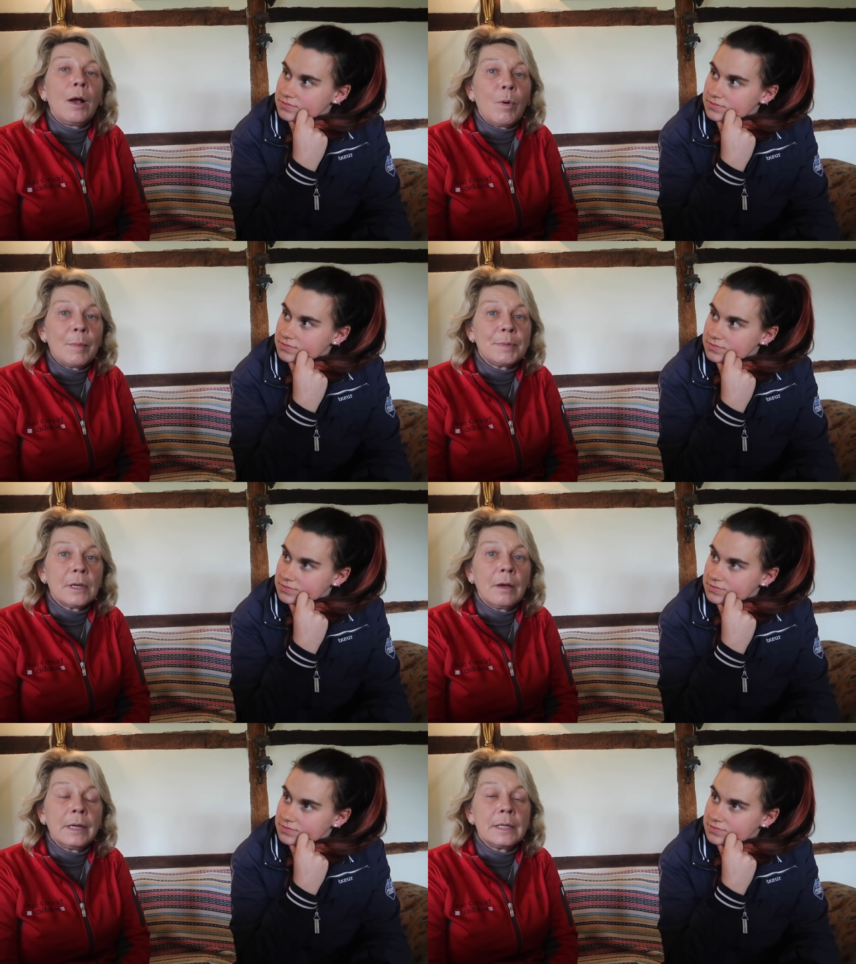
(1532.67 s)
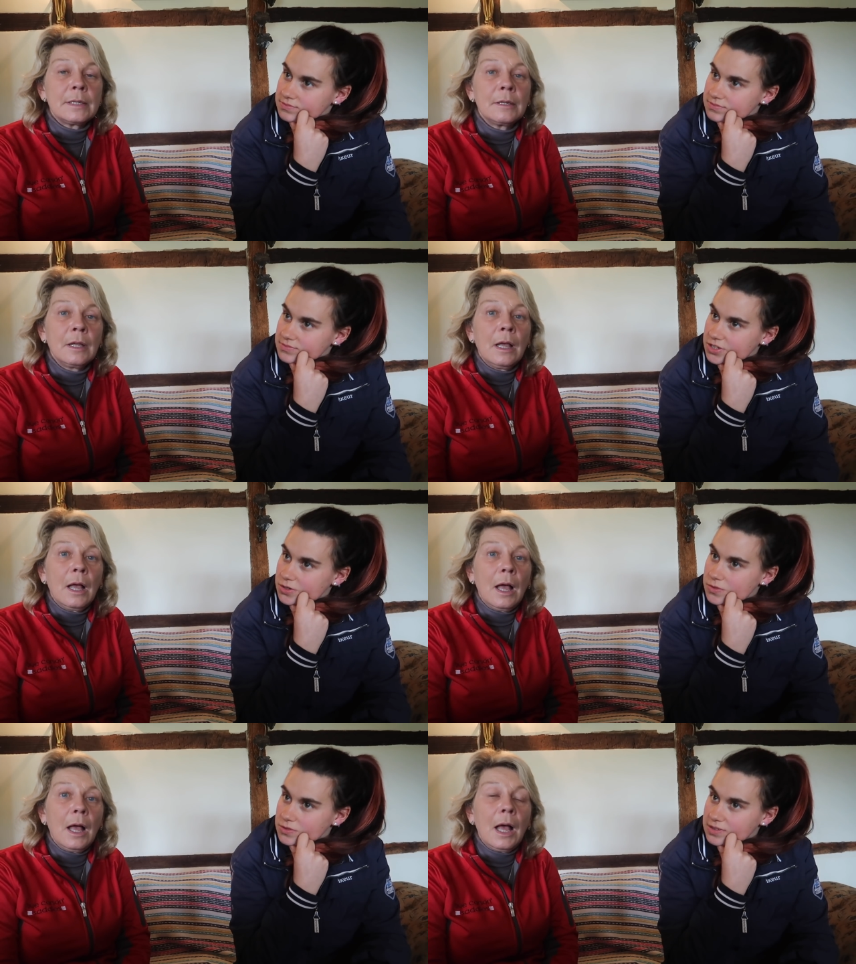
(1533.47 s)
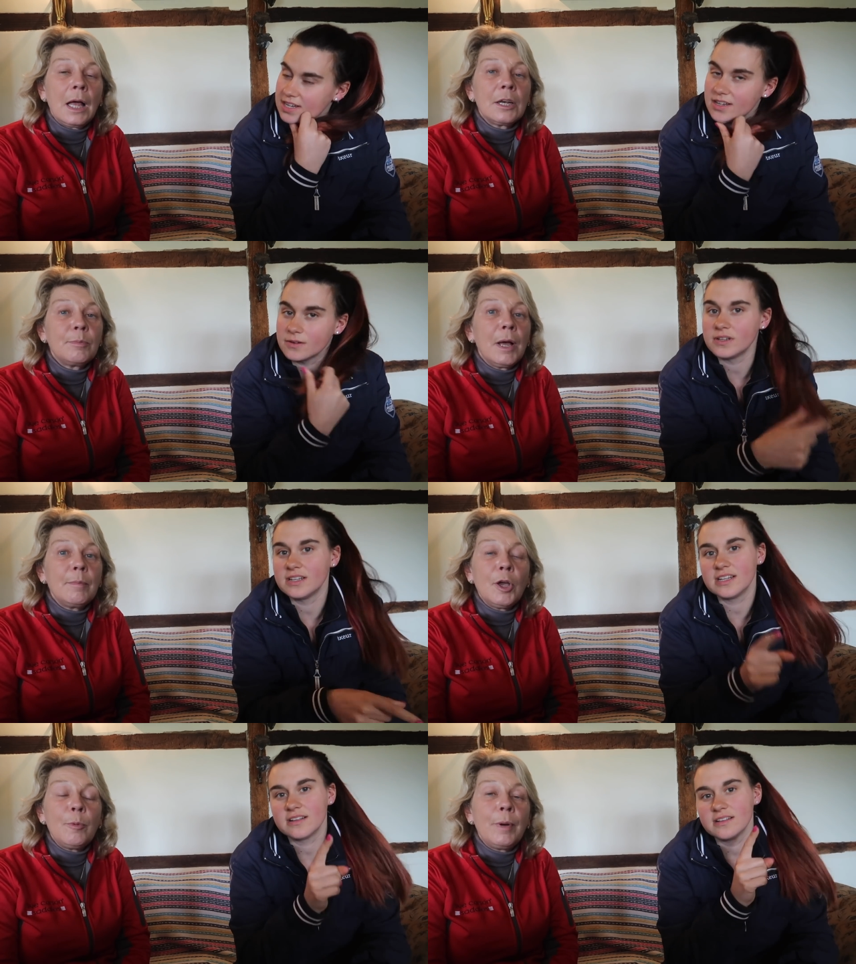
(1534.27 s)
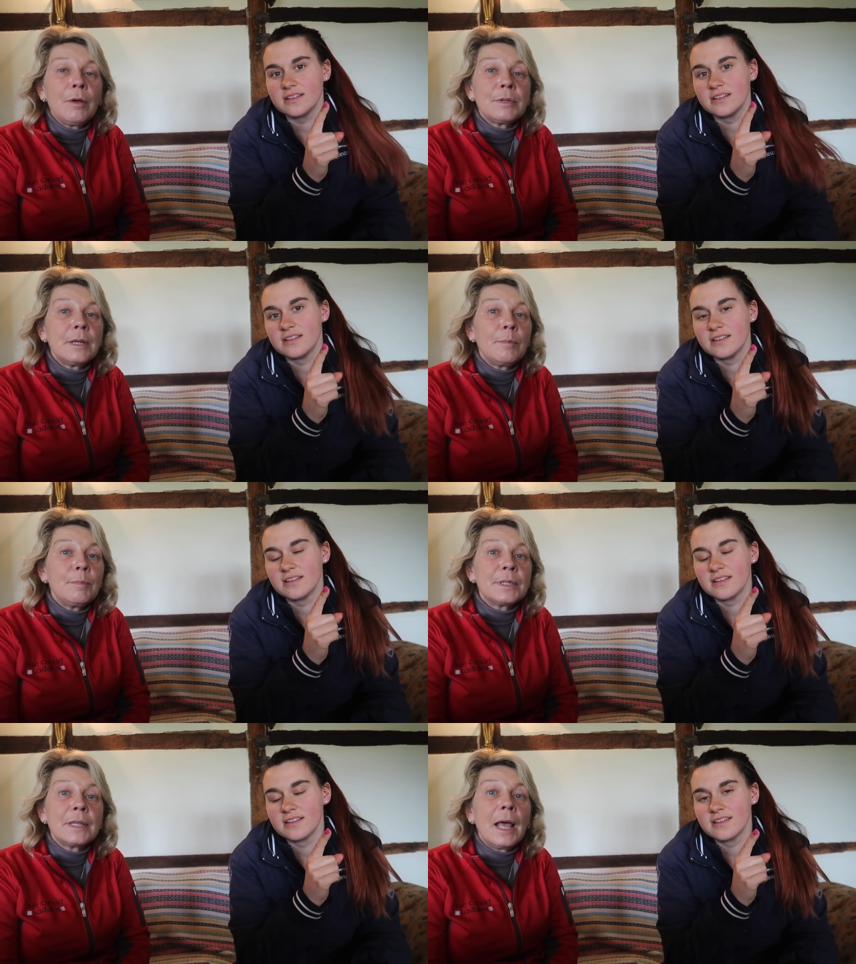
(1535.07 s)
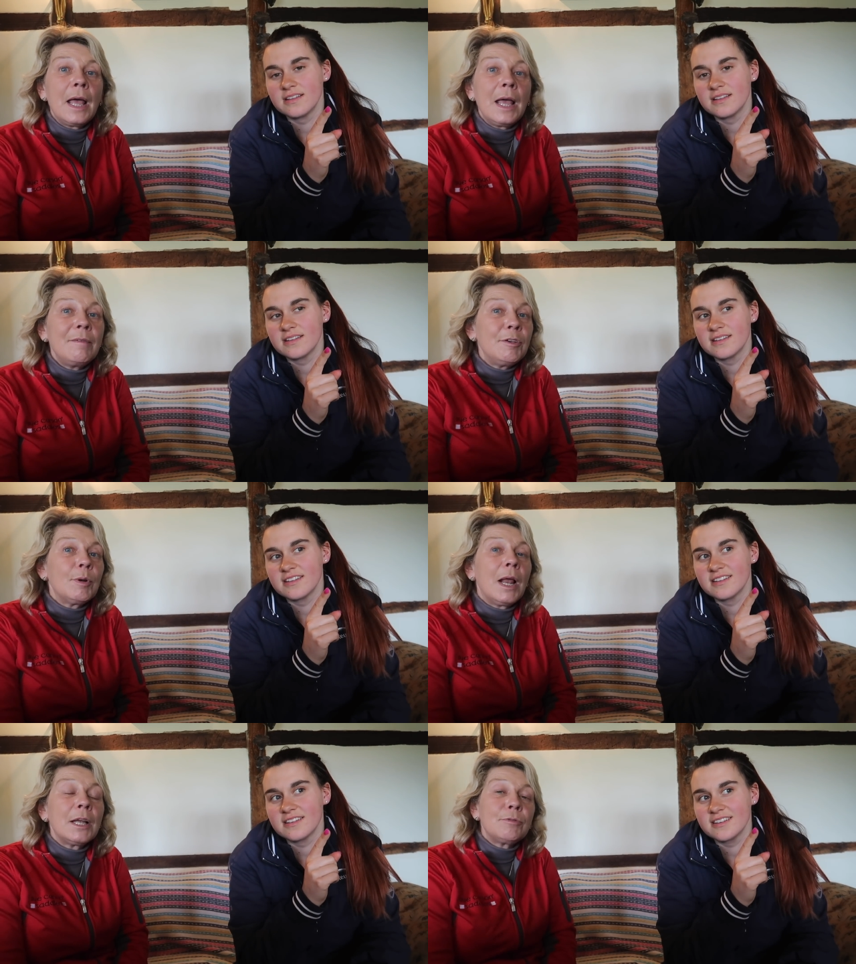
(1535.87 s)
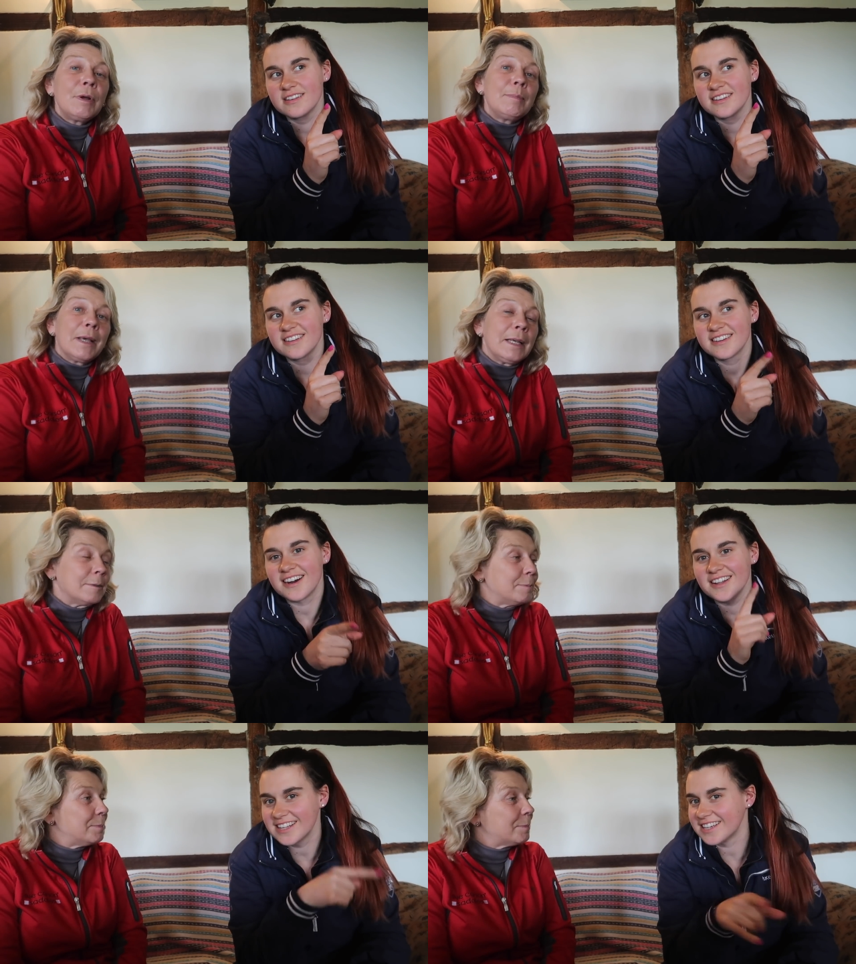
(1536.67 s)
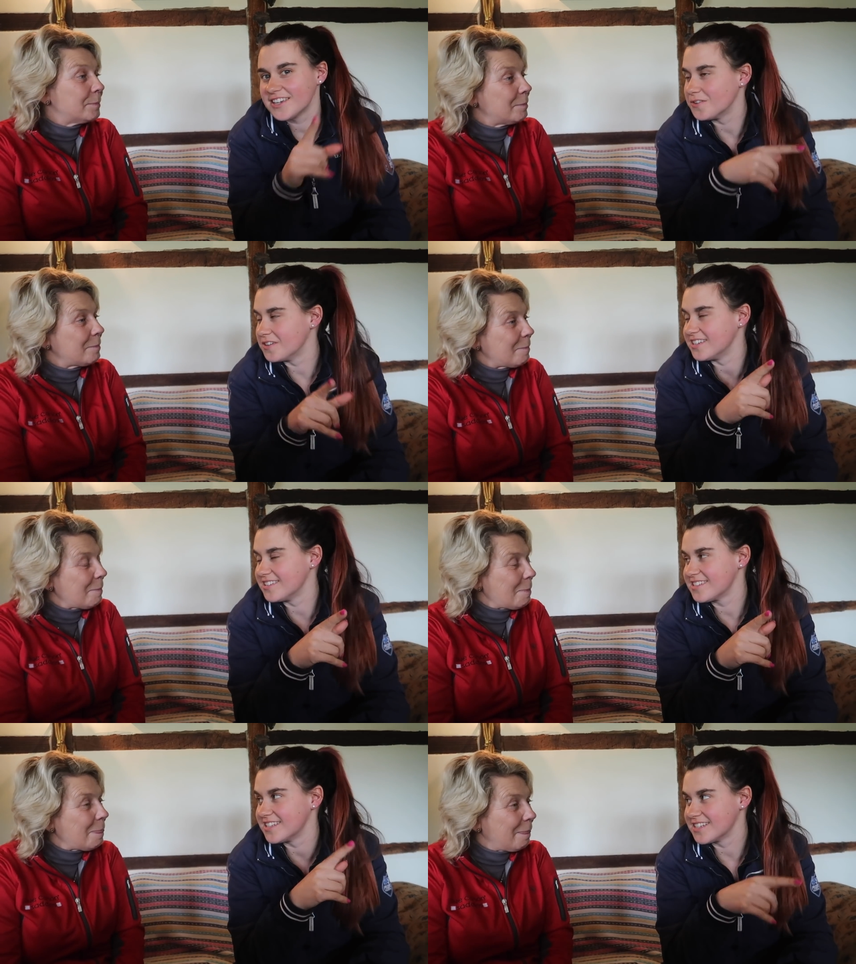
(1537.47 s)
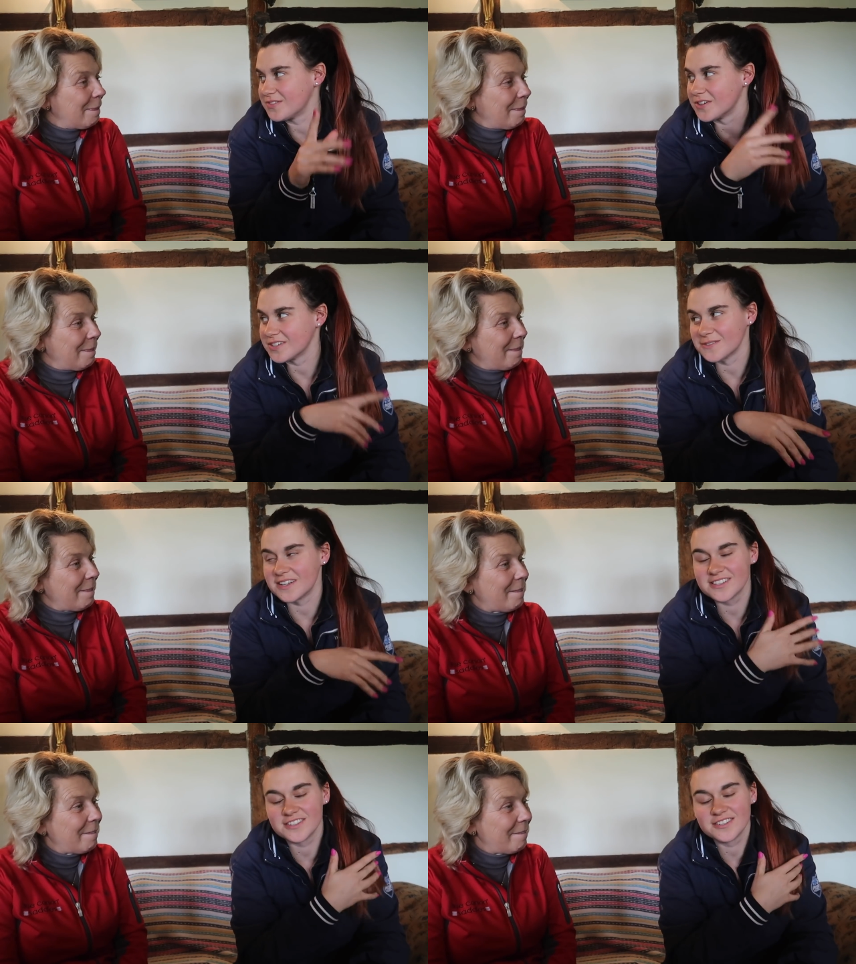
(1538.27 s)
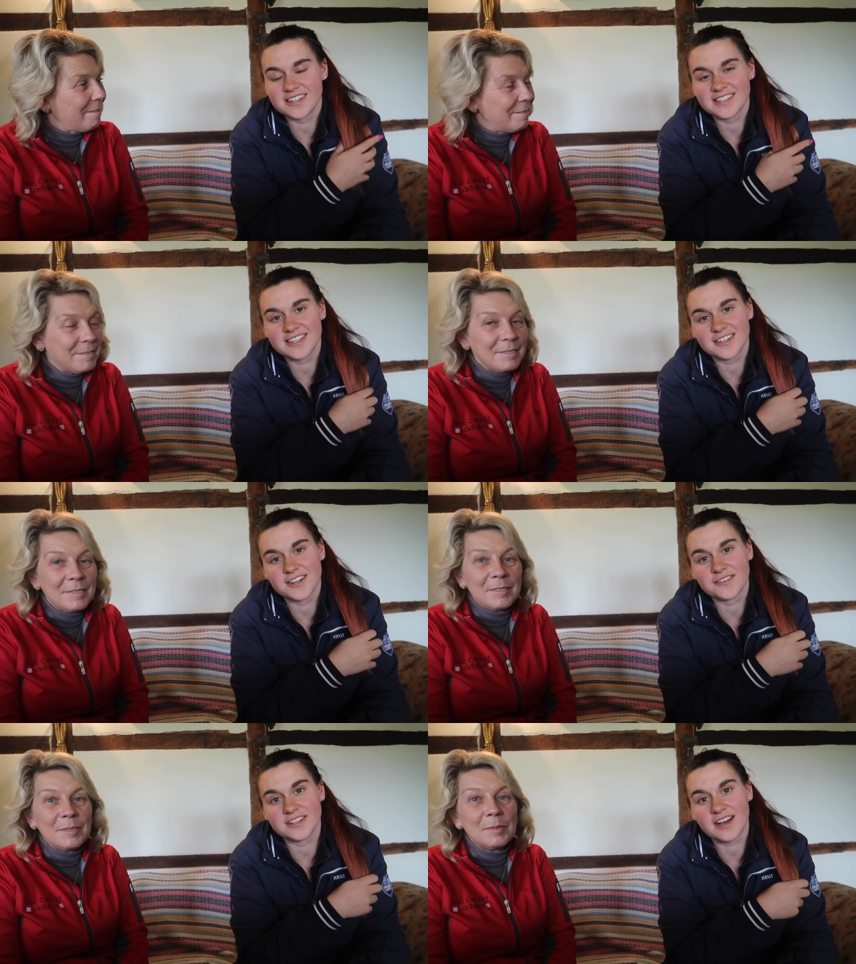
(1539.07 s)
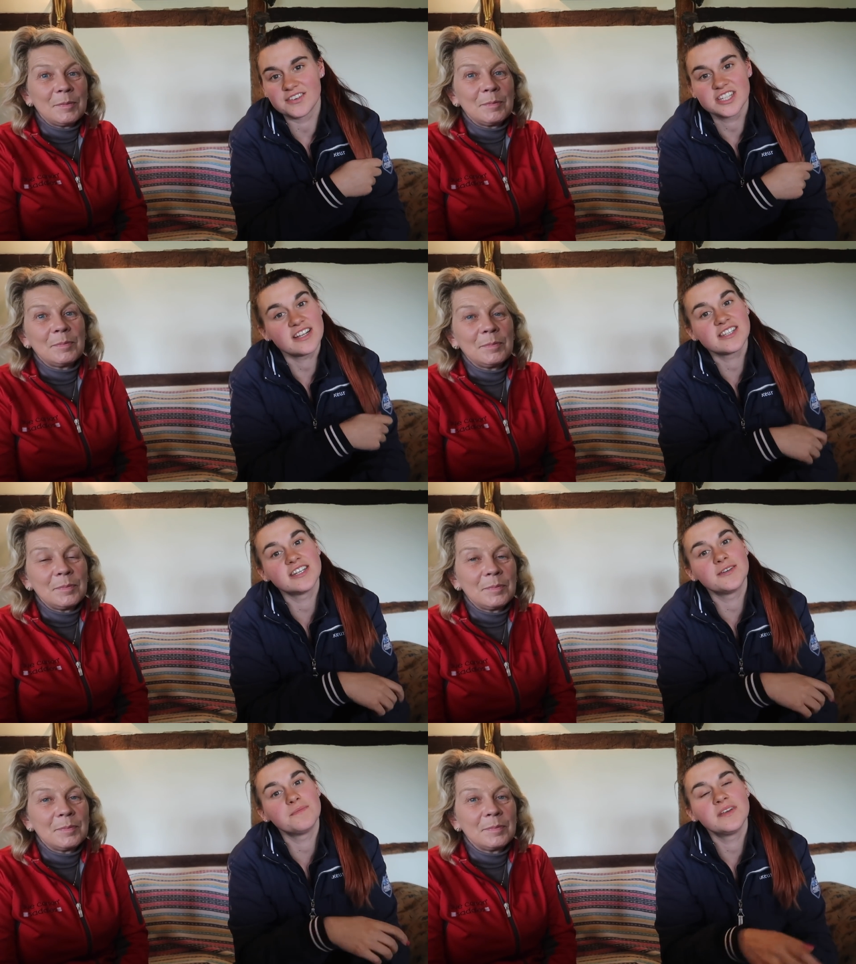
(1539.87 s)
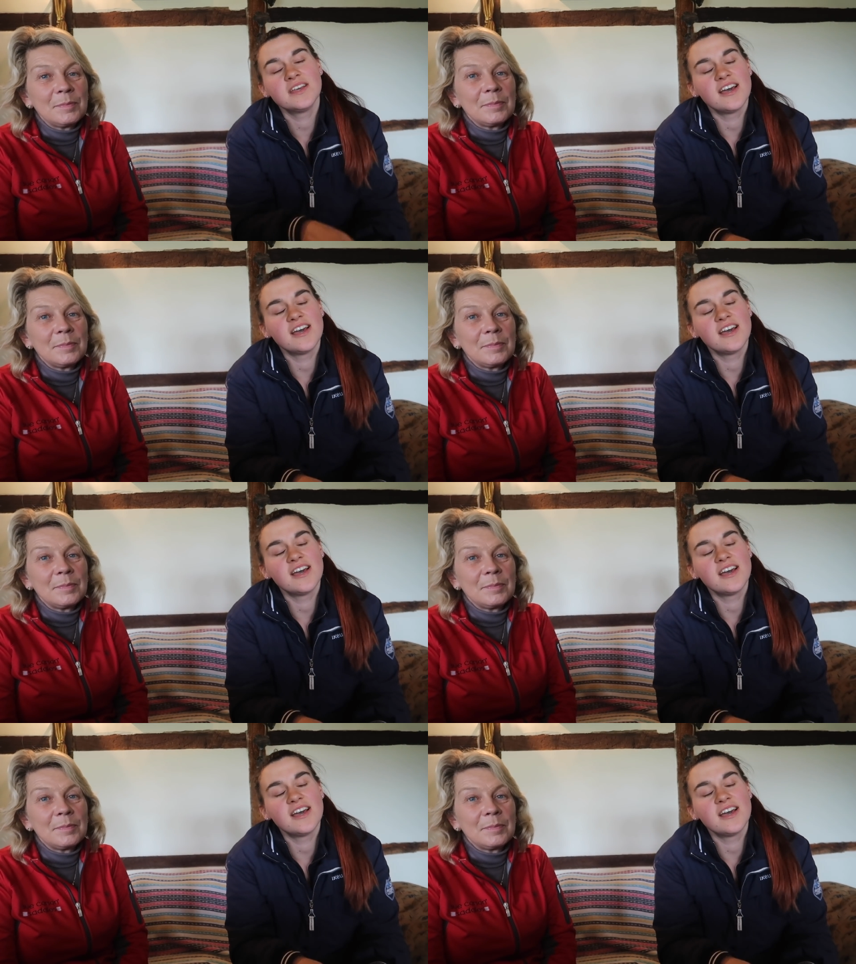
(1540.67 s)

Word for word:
Speaker 1: our website. Cool. And um, my
Speaker 2: mobile's number's there if you'd like to ring me. I'll link it all into this vlog as well so you guys can go and have a chat to them.